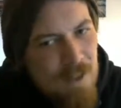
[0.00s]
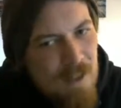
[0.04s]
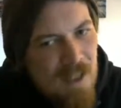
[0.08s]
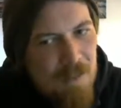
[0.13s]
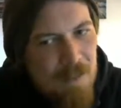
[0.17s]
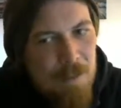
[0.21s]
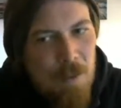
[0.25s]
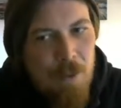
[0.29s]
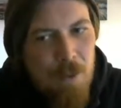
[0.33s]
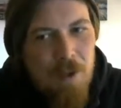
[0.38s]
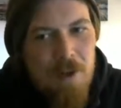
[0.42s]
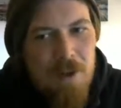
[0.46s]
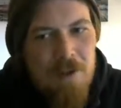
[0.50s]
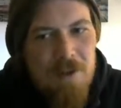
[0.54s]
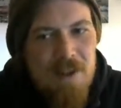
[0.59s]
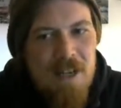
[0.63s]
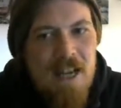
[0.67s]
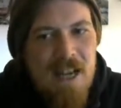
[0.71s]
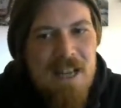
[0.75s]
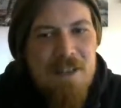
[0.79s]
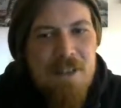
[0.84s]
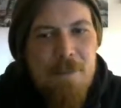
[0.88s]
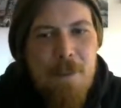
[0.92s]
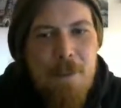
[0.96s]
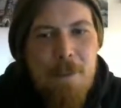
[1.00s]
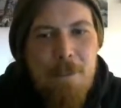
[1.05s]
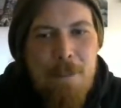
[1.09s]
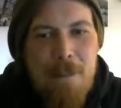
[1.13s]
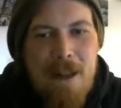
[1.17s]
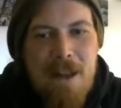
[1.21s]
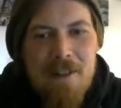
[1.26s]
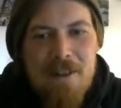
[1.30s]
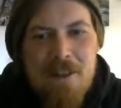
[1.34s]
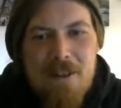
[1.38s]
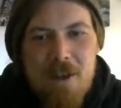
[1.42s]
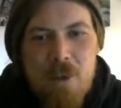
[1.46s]
Going to be one of those games a bit
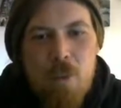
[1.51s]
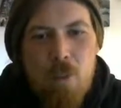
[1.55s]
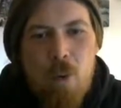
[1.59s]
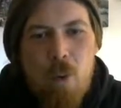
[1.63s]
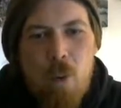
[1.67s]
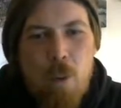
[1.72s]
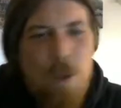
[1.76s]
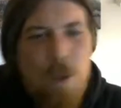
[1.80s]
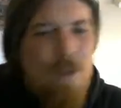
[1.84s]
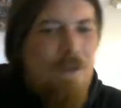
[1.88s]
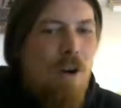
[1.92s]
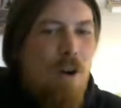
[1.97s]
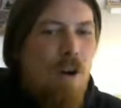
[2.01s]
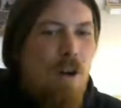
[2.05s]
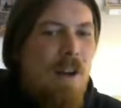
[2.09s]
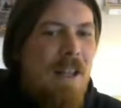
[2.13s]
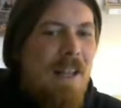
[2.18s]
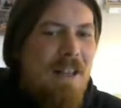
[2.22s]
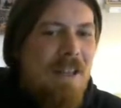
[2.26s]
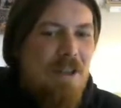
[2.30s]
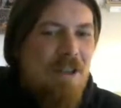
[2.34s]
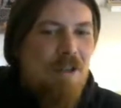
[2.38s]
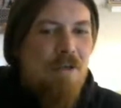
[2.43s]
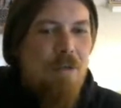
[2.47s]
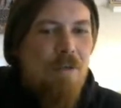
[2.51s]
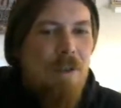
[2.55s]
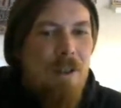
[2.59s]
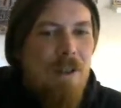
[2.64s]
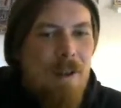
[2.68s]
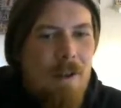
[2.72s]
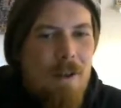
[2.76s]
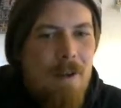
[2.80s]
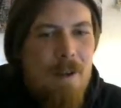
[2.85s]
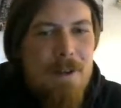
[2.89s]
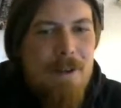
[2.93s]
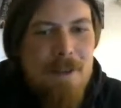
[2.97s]
back to the wall. We've got history,
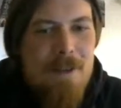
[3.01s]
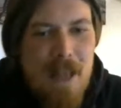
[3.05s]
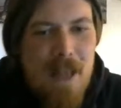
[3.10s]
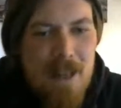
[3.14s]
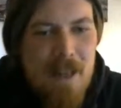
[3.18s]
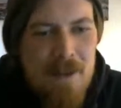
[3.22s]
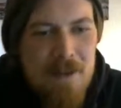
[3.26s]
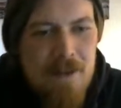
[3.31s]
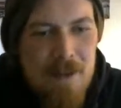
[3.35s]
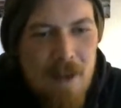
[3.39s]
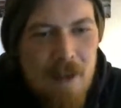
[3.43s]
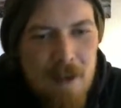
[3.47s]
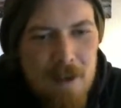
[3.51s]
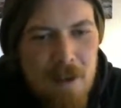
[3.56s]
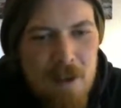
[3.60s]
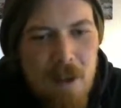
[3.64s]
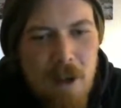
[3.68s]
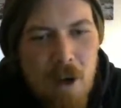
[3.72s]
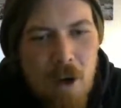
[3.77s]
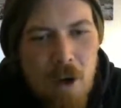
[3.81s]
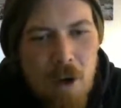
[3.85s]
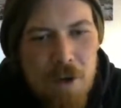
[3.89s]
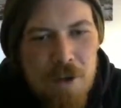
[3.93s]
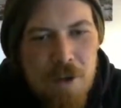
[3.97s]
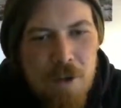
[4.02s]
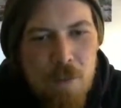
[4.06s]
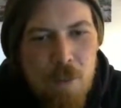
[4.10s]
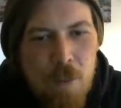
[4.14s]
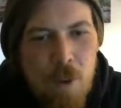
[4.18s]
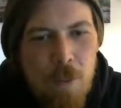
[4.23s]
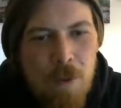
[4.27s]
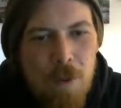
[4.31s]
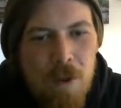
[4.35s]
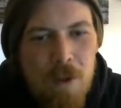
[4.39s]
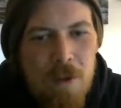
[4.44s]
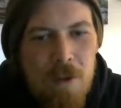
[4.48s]
like I said, so Oxford
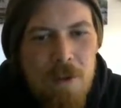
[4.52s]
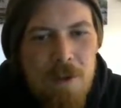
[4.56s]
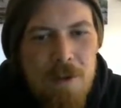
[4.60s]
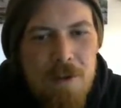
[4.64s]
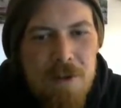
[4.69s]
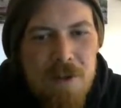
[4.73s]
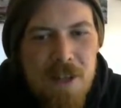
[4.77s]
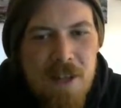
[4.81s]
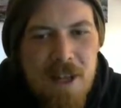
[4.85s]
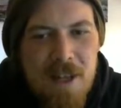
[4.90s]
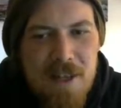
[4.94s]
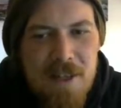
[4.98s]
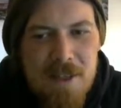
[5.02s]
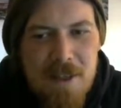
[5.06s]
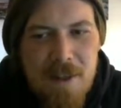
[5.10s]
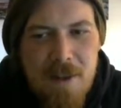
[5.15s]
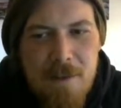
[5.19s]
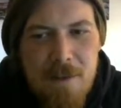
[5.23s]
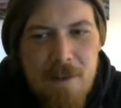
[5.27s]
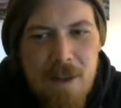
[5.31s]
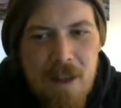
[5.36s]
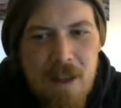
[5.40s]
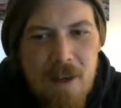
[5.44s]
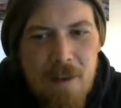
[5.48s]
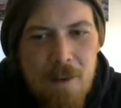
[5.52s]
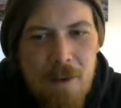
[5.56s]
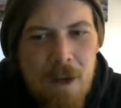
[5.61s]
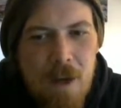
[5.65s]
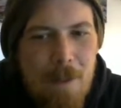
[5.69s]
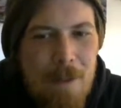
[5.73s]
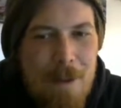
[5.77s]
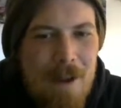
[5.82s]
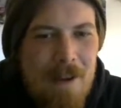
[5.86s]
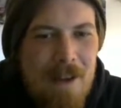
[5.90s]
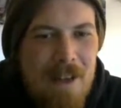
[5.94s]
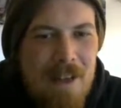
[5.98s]
won't want to lose this. Going to
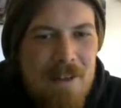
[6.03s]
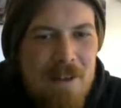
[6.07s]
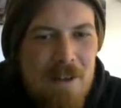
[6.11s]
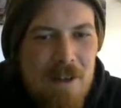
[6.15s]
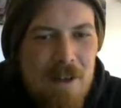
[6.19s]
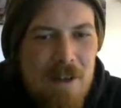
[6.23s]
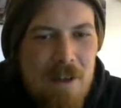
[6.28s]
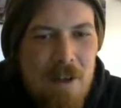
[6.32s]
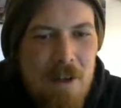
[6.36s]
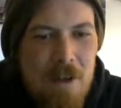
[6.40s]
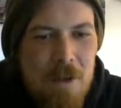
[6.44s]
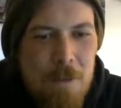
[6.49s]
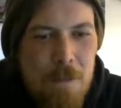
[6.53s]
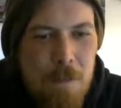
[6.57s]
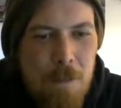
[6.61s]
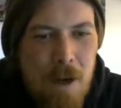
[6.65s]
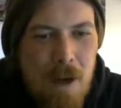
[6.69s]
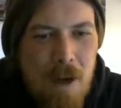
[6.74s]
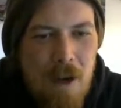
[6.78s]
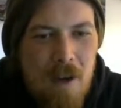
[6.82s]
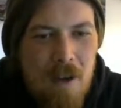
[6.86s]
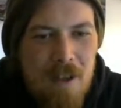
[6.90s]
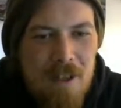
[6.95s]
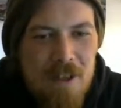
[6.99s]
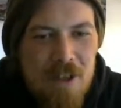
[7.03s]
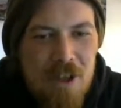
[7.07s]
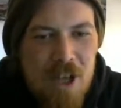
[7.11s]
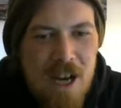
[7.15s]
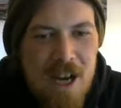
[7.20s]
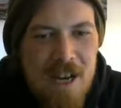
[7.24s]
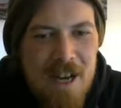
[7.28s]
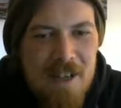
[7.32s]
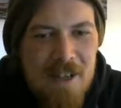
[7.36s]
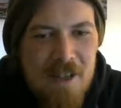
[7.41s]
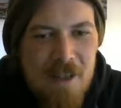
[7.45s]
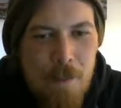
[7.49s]
come out against Hughes, Barker,
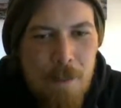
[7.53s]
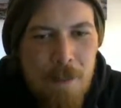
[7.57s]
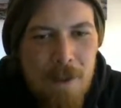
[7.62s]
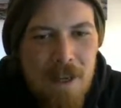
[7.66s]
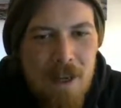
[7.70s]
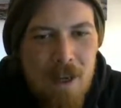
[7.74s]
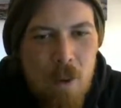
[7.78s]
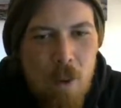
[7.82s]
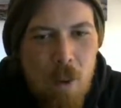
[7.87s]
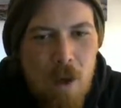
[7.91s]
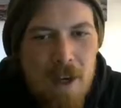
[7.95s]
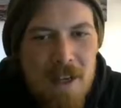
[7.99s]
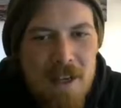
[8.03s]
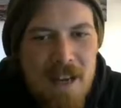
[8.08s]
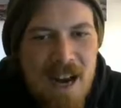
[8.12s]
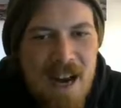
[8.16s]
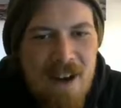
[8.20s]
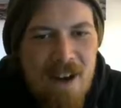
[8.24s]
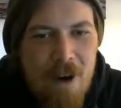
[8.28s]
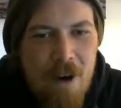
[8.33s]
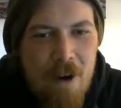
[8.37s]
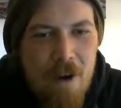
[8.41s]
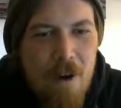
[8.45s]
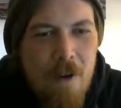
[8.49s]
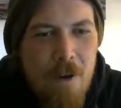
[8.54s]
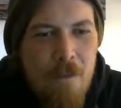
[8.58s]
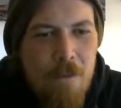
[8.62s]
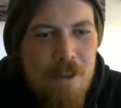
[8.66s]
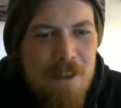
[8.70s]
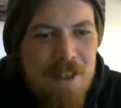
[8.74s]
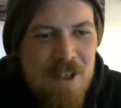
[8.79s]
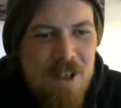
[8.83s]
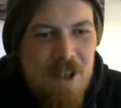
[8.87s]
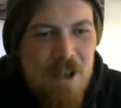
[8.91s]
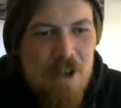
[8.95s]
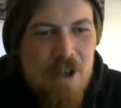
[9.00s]
Jackson. We're playing quite narrow.
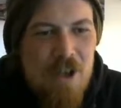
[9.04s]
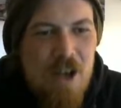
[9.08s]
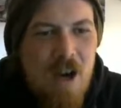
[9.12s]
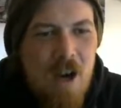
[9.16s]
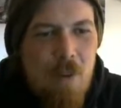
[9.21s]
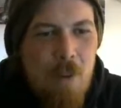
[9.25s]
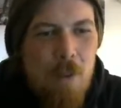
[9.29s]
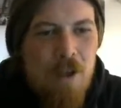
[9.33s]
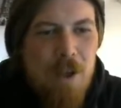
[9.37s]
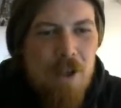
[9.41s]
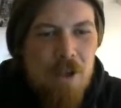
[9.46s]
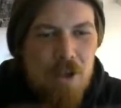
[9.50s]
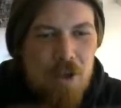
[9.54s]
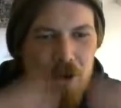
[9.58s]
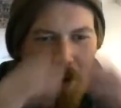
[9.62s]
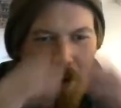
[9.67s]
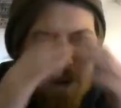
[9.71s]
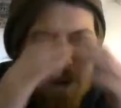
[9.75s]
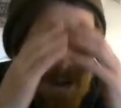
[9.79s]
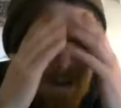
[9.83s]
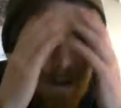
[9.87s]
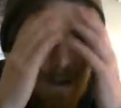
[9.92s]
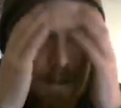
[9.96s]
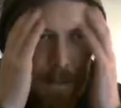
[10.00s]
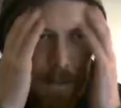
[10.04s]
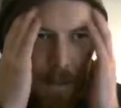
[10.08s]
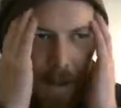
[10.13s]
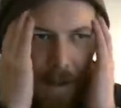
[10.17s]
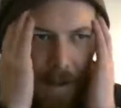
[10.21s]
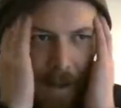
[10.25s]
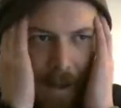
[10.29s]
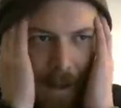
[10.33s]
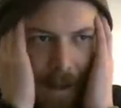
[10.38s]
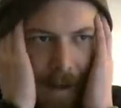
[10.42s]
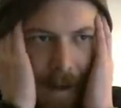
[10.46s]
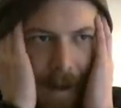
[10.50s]
Vincent Young with a strike, goes
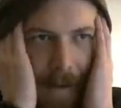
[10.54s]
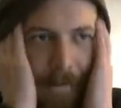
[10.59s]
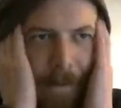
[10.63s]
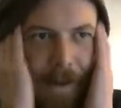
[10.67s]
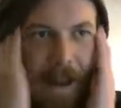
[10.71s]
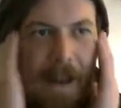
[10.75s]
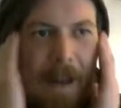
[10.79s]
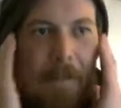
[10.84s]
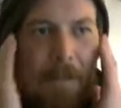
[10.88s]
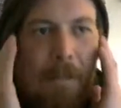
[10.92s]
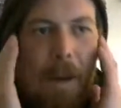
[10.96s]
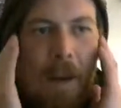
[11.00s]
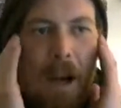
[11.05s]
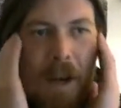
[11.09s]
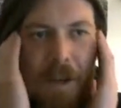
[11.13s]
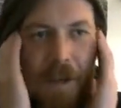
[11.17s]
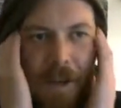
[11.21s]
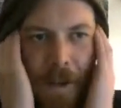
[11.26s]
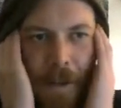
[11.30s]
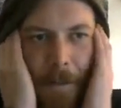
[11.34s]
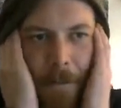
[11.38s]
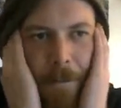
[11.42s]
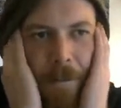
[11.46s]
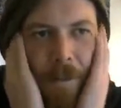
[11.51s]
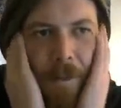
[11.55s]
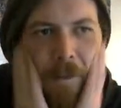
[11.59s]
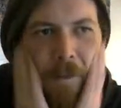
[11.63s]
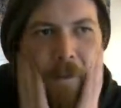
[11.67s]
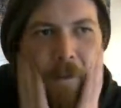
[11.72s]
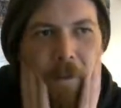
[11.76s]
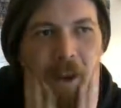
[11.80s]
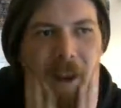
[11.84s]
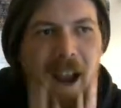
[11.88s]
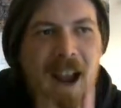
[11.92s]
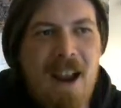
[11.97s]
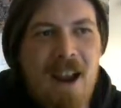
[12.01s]
past that left-hand post.
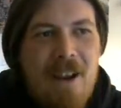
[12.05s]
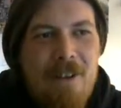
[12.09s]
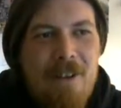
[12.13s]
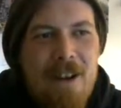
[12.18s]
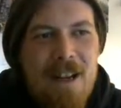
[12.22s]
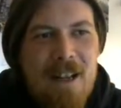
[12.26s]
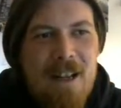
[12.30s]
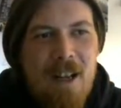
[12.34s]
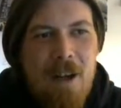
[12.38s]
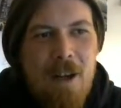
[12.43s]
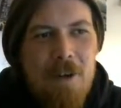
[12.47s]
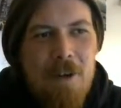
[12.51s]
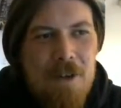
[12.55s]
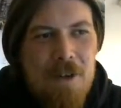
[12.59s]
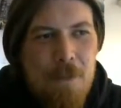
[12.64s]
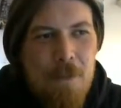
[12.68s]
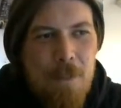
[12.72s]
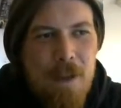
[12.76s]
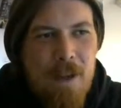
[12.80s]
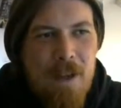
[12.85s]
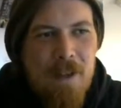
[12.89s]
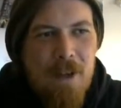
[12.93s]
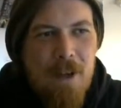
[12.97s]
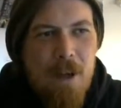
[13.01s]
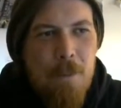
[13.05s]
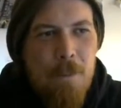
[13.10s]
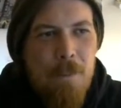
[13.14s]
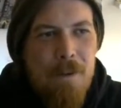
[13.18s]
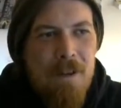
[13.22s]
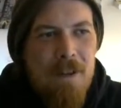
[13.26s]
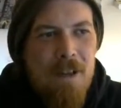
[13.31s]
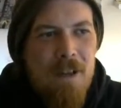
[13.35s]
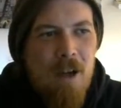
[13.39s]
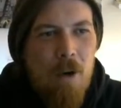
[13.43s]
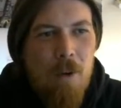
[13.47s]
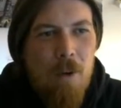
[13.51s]
Very close to being an
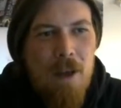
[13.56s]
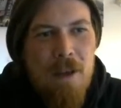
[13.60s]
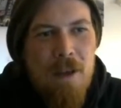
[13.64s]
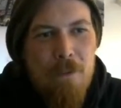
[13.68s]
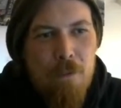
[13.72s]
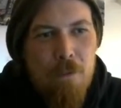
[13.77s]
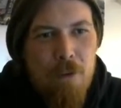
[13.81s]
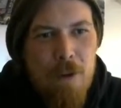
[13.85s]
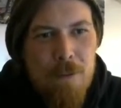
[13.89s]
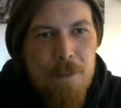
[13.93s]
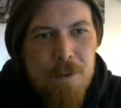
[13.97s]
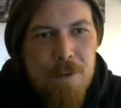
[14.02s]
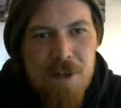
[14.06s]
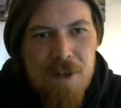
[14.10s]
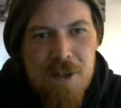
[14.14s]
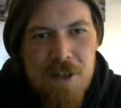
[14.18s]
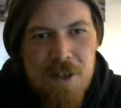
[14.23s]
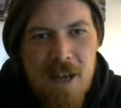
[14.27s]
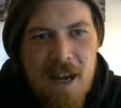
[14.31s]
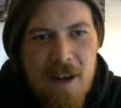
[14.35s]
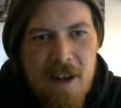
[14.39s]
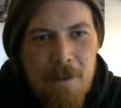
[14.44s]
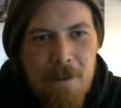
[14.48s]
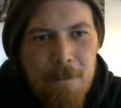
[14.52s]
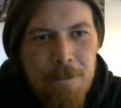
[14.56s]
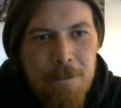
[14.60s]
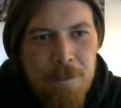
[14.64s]
opening goal here for Ipswich Town,